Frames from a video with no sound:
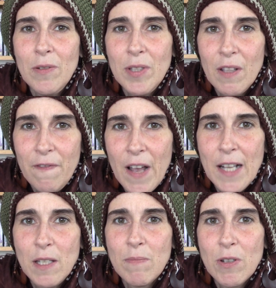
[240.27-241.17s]
the
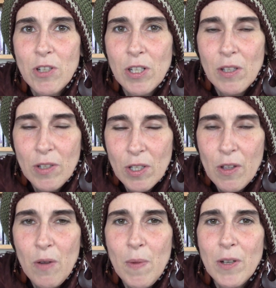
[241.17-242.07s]
fast motion, the
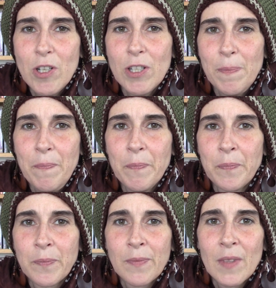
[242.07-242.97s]
slow motion,
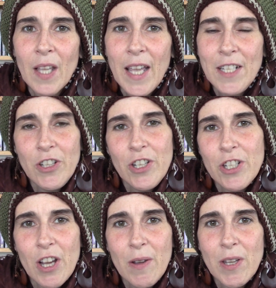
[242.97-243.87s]
and just
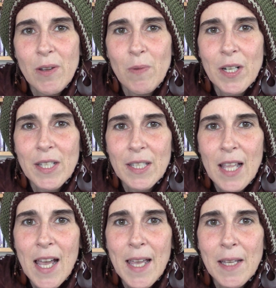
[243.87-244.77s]
show you what it's
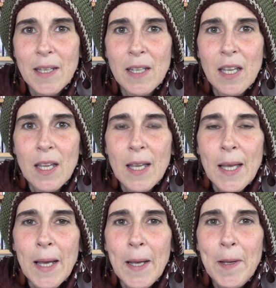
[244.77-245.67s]
like.
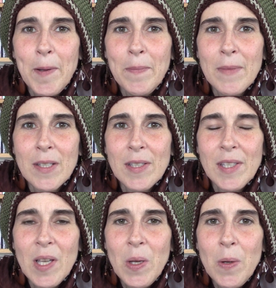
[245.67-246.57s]

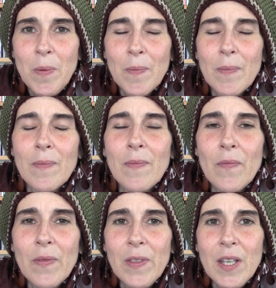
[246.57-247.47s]
So
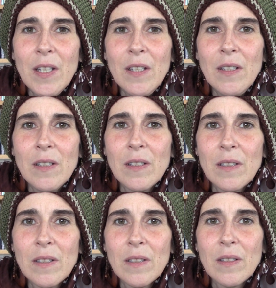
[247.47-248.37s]
the
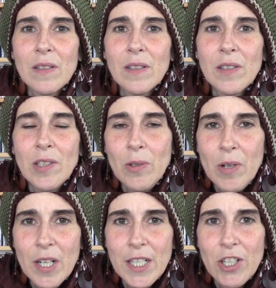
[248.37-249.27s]

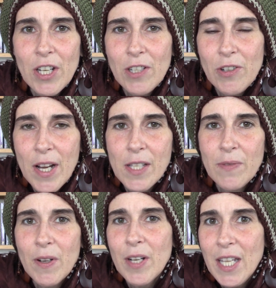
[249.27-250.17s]
storage and
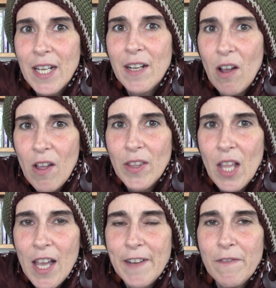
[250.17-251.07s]
transfer to get it
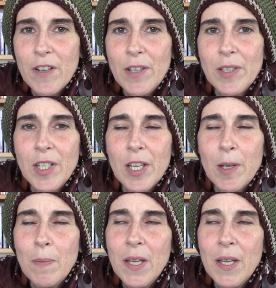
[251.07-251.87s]
online for YouTube.